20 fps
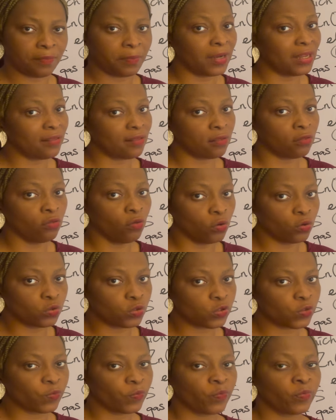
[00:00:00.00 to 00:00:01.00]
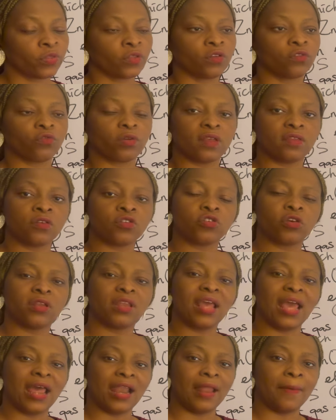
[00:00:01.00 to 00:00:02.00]
Please note,
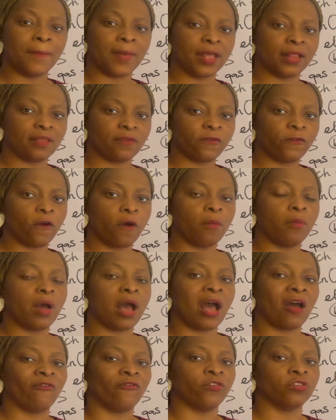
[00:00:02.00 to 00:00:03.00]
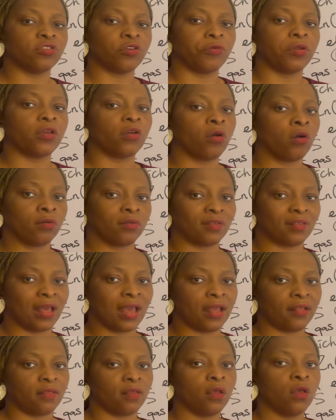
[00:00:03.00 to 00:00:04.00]
transition elements form amphoteric
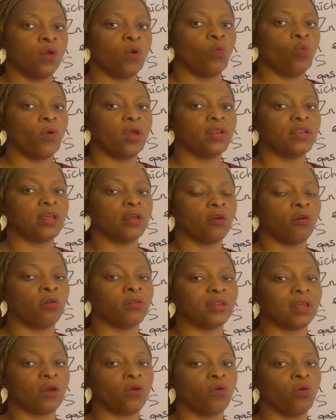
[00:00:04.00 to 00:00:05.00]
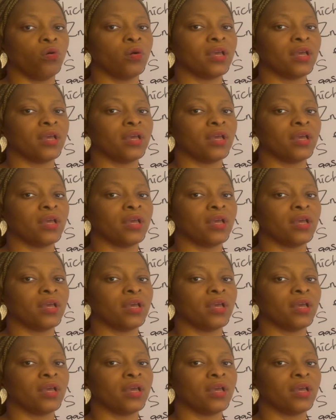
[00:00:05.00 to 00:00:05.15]
oxides when they undergo